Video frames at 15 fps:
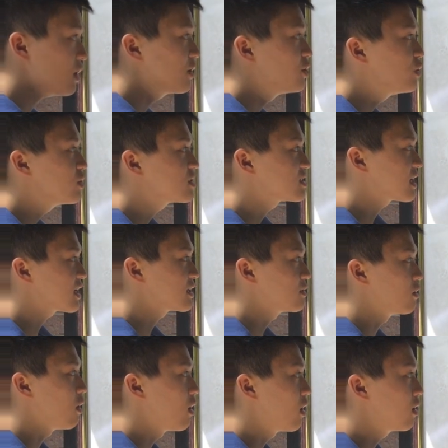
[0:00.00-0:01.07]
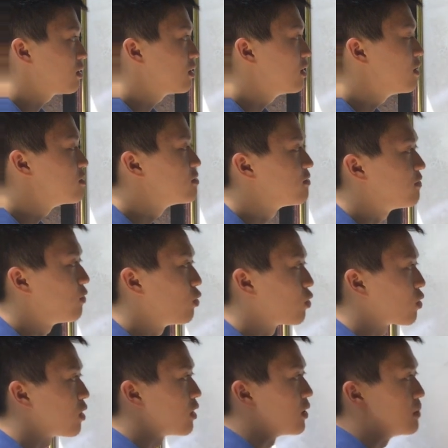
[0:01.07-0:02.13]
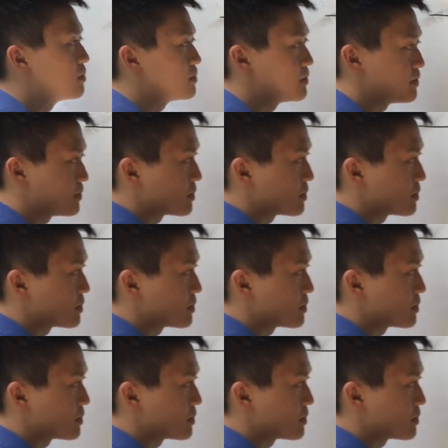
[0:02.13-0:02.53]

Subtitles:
Newton's second law for